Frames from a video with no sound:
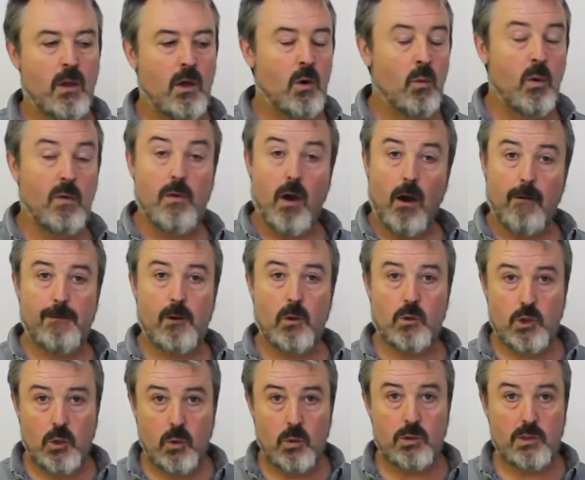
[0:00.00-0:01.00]
We've got a few
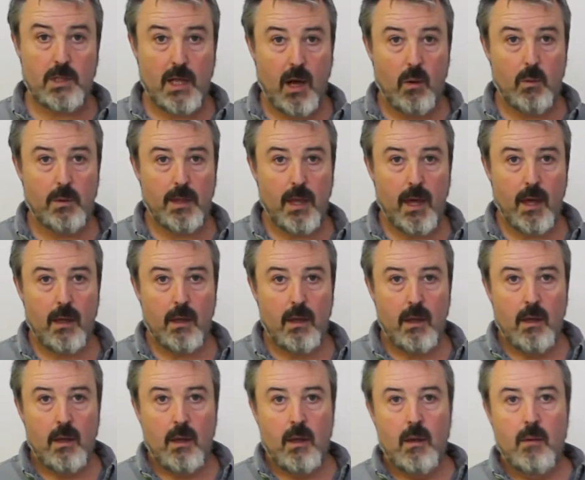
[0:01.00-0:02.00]
tools to help with that,
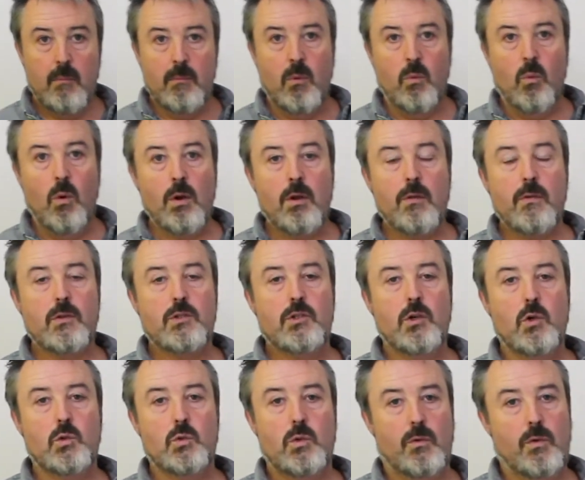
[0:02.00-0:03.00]
but one of the
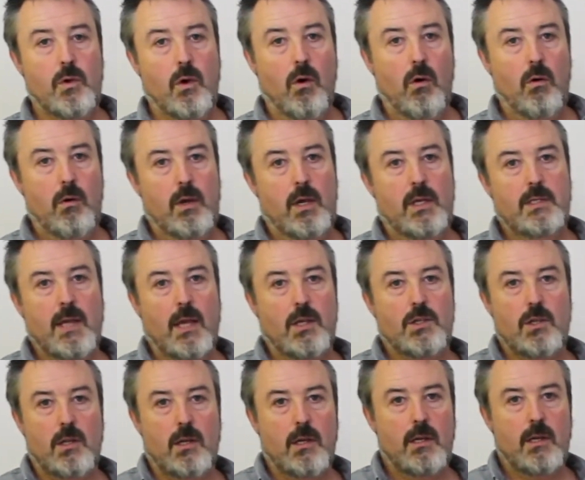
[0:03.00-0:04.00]
tools we've got is
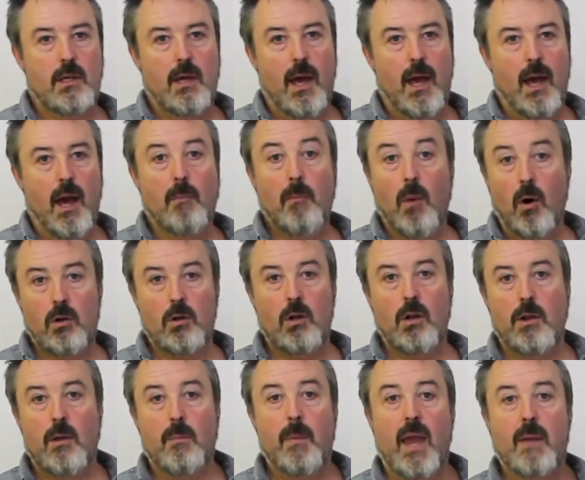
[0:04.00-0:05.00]
actually a
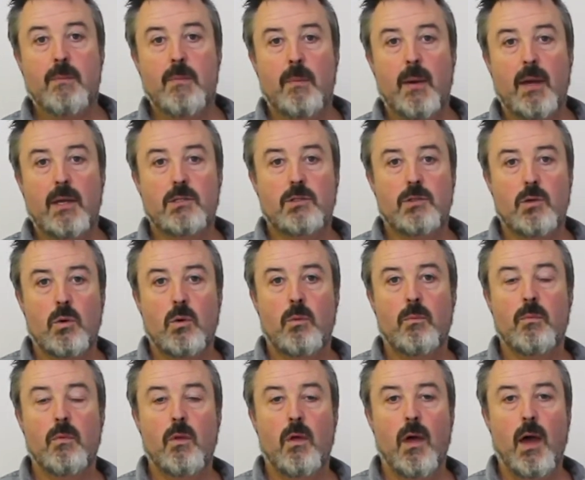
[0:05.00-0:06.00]
model and a paper-based
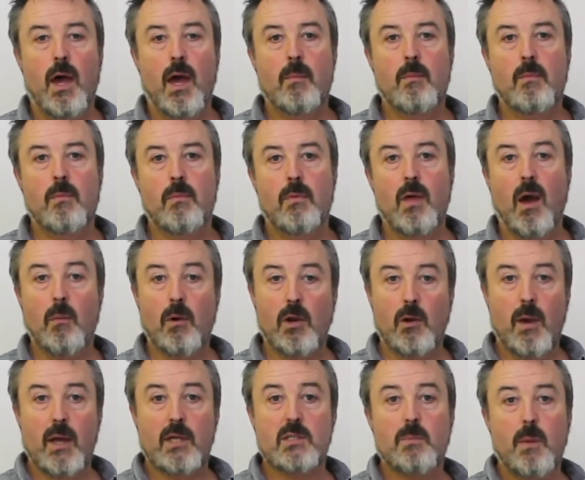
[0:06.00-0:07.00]
tool that I'm going
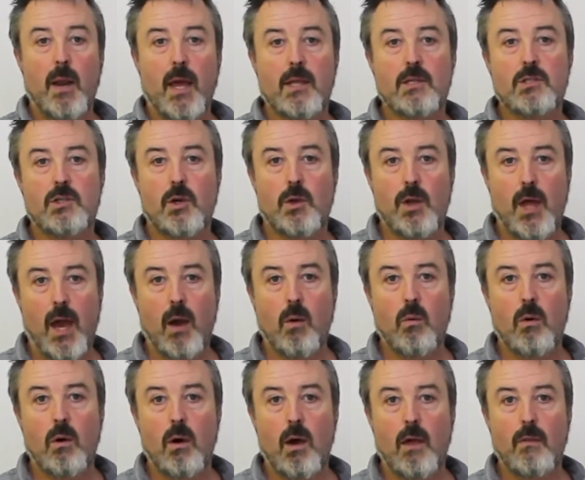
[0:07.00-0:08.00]
to explain to you
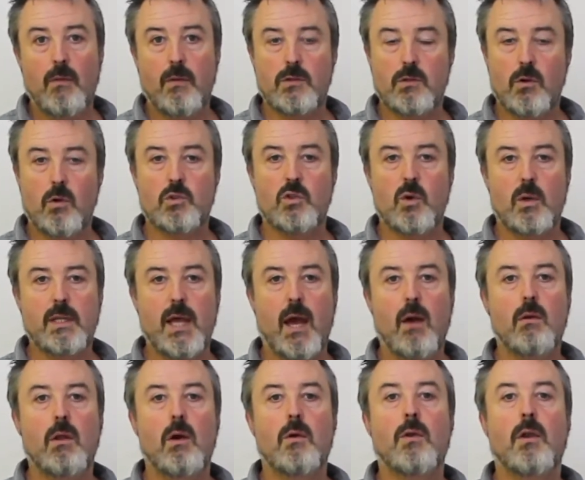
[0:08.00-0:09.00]
now, and there's also a
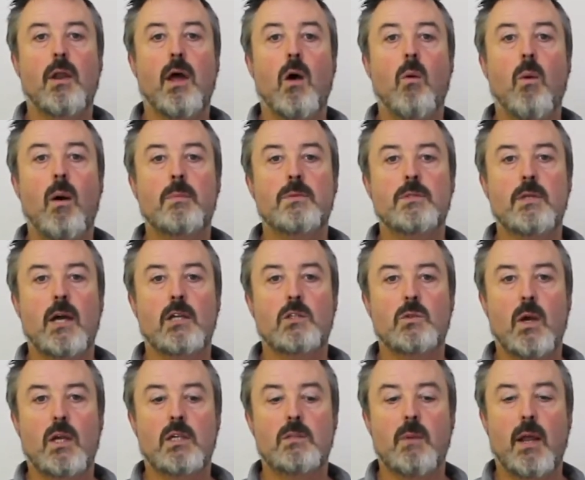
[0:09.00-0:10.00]
download on our website to
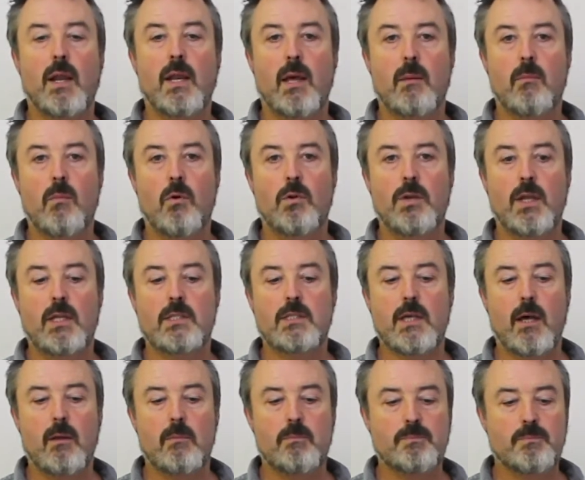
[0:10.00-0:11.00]
explain it in more
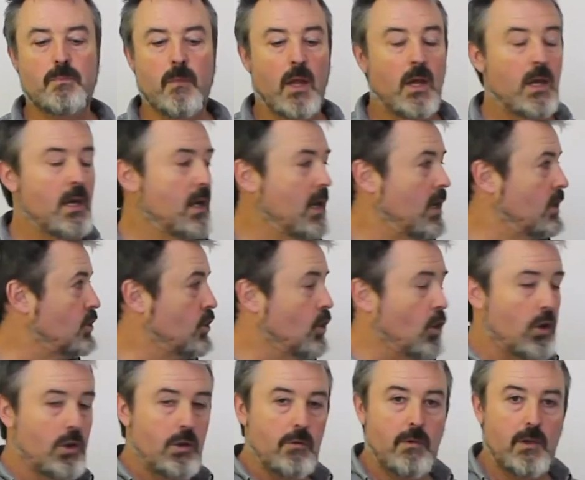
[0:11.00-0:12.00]
detail. It's
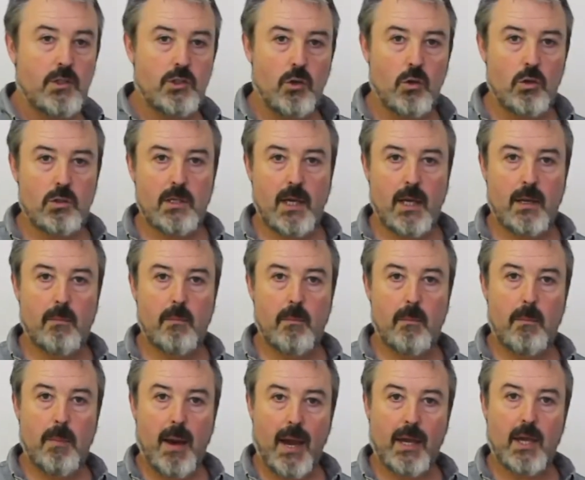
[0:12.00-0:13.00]
called the Resulting
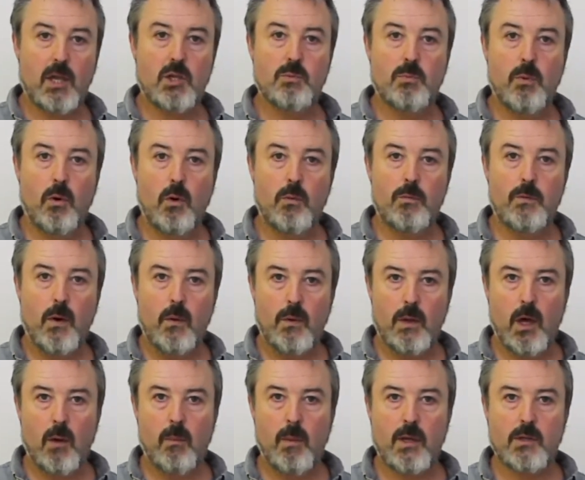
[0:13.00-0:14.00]
Package
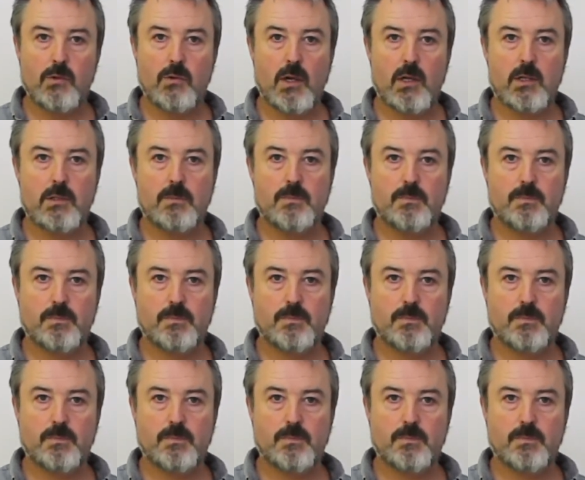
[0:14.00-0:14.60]
Portfolio Matrix.